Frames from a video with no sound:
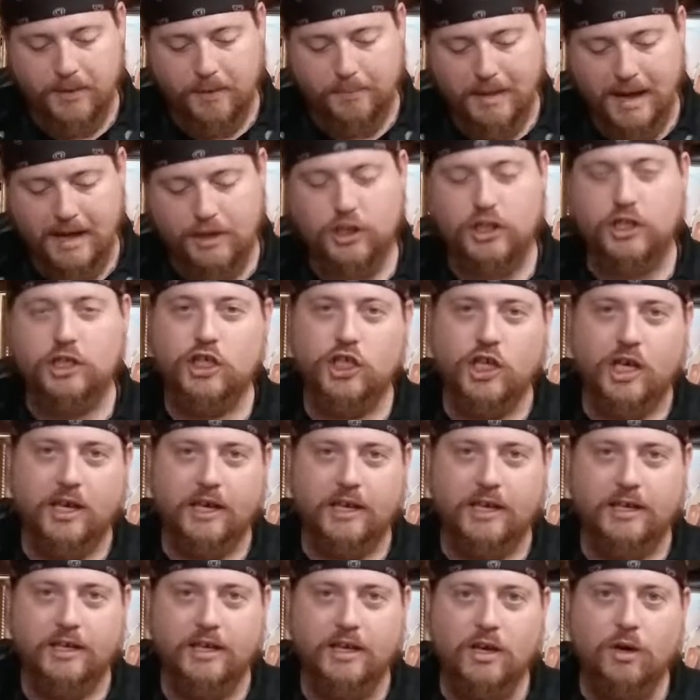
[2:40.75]

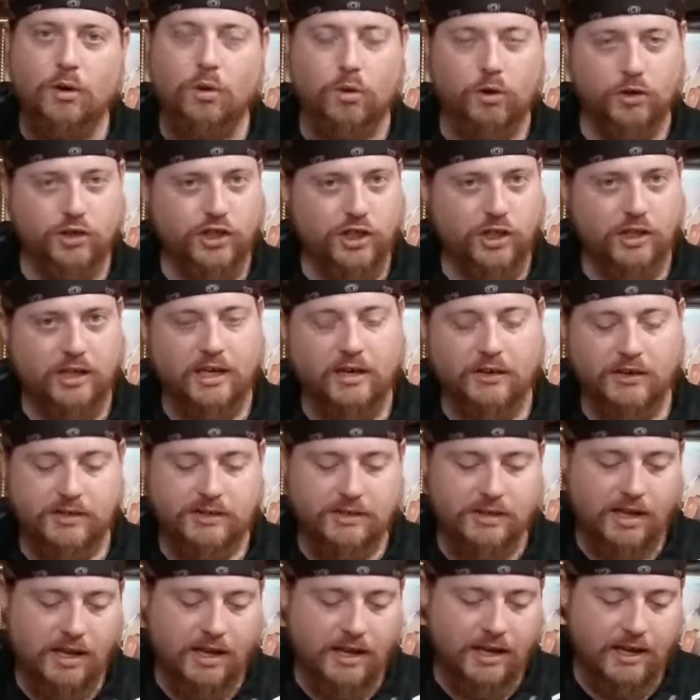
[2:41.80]
Magishine, or
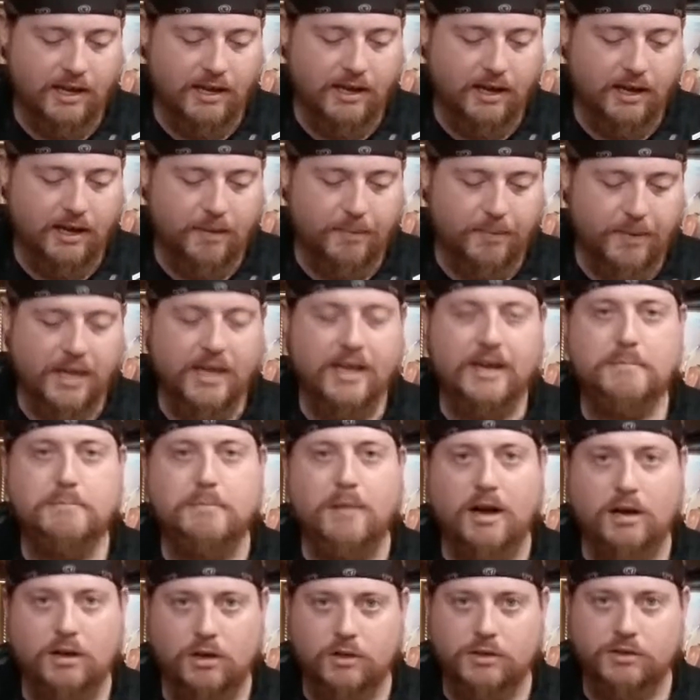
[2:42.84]
Solaris Knight, in
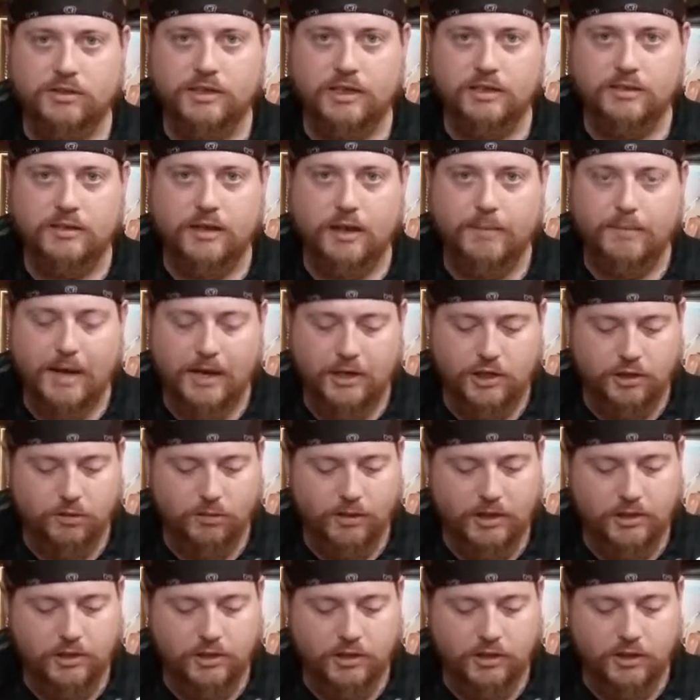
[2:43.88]
Mahou Sentai
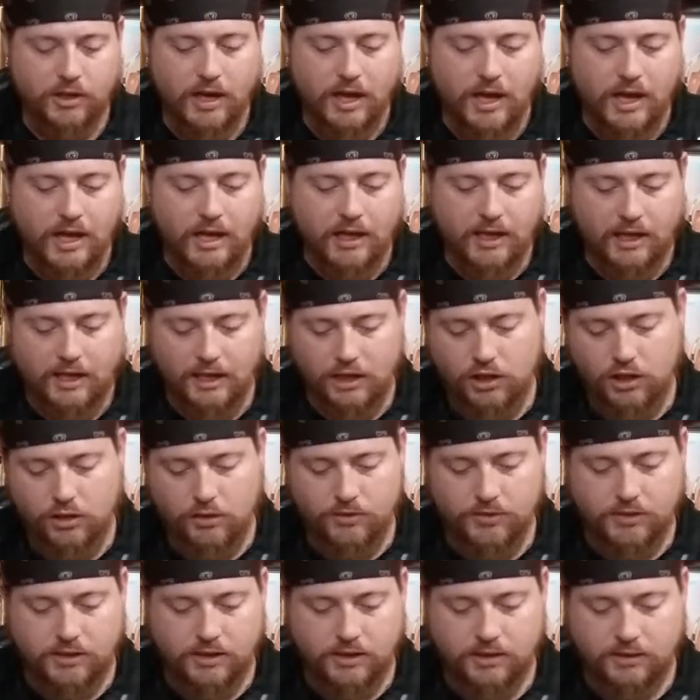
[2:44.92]
Magiranger, he
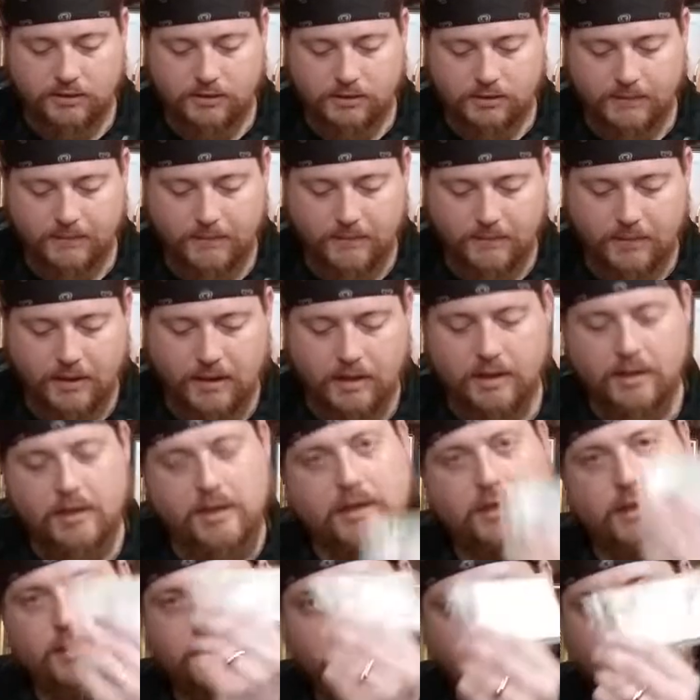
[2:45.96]
uses
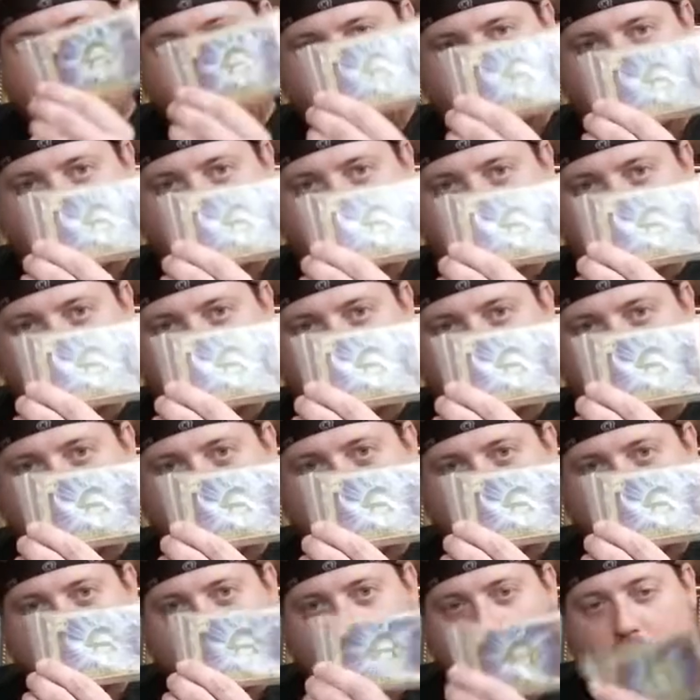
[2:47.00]
these,
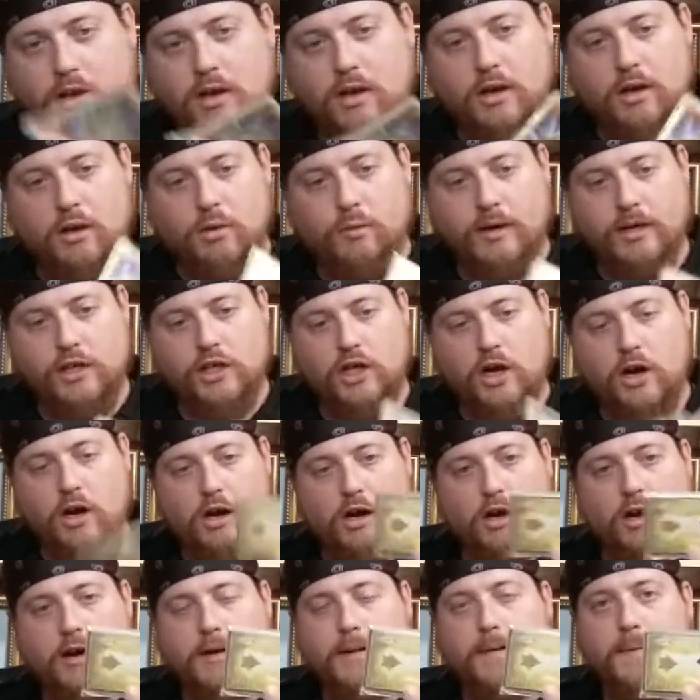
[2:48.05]
which
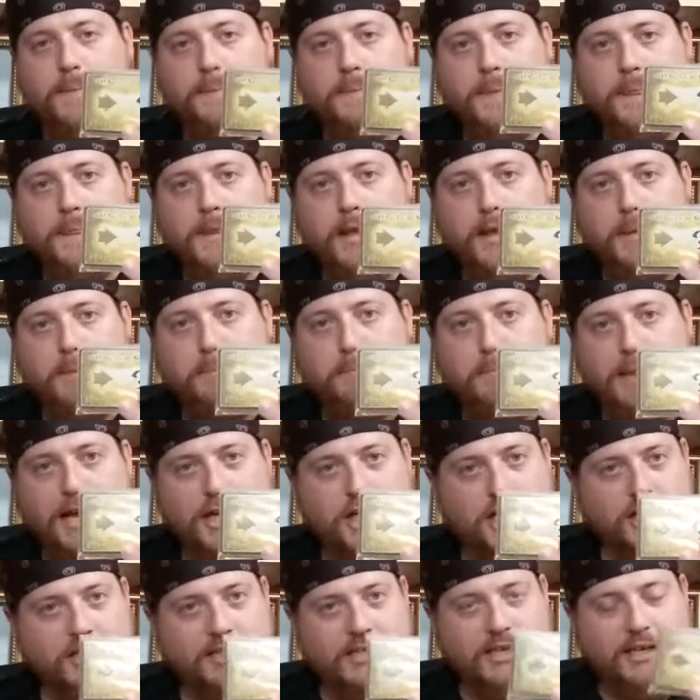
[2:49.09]
are
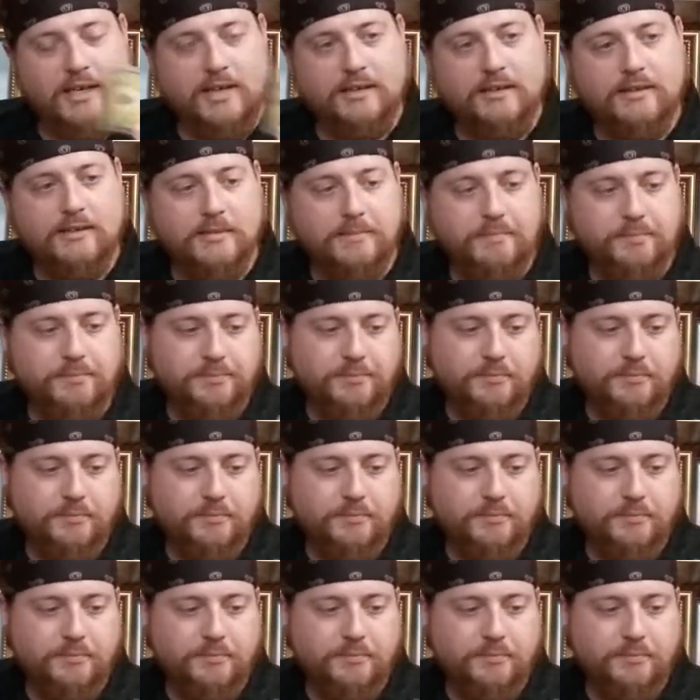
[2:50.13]
magic tickets.